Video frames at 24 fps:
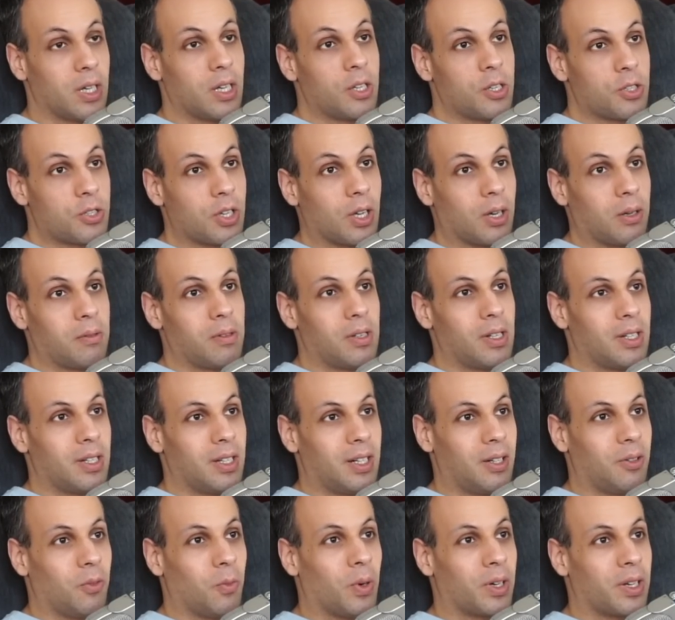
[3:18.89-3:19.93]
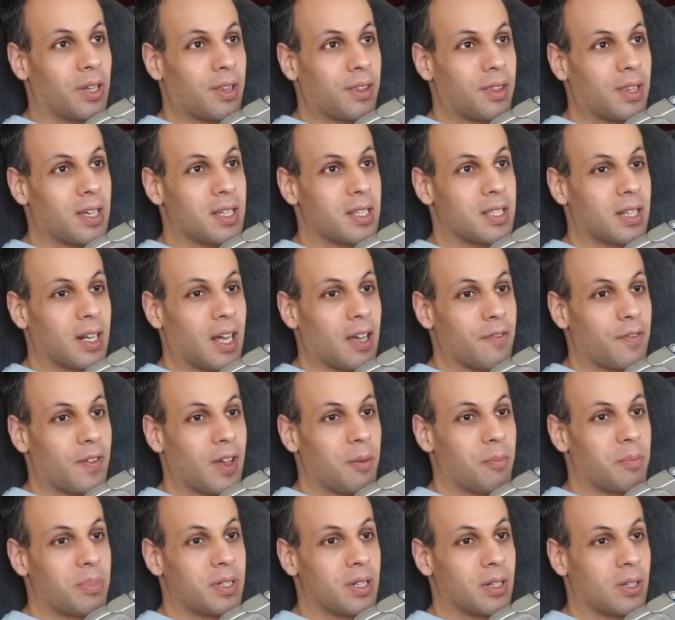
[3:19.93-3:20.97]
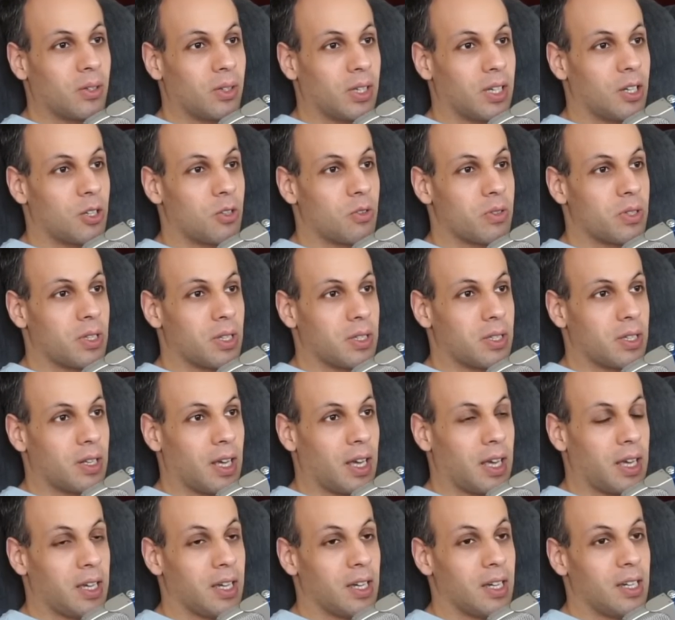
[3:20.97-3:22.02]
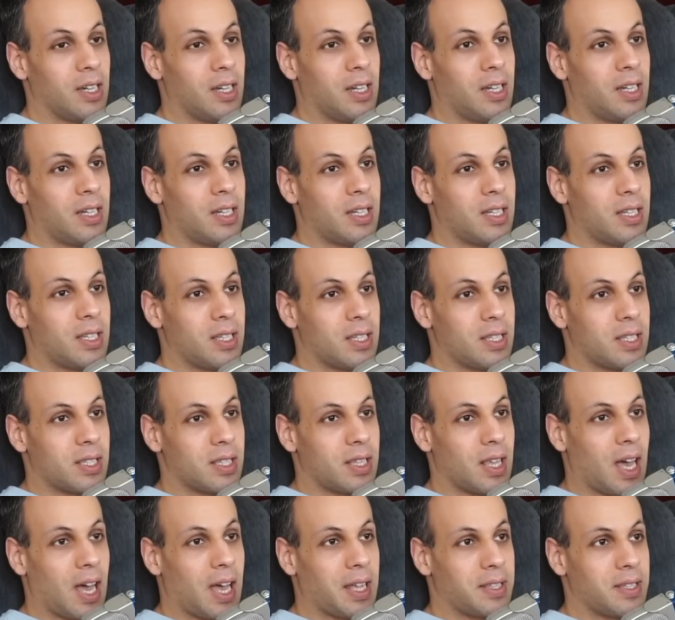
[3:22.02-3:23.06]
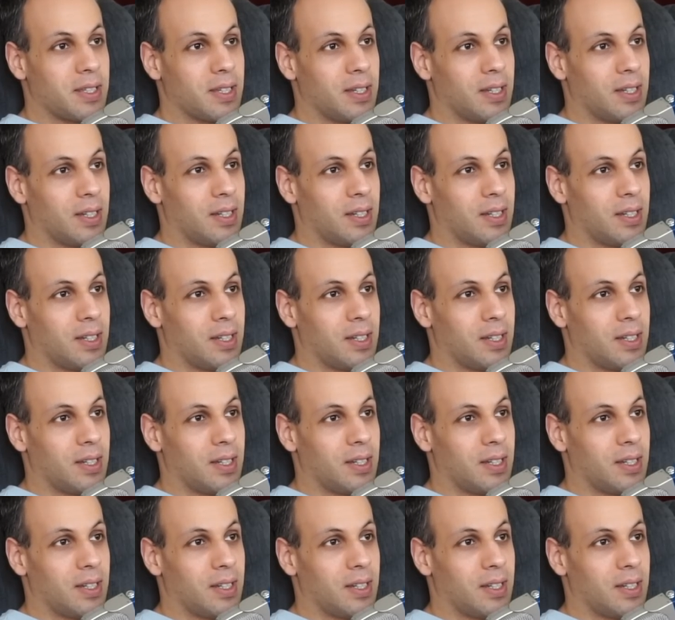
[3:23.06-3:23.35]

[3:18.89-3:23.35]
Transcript: So, uh, one of the things that I found particularly interesting today is that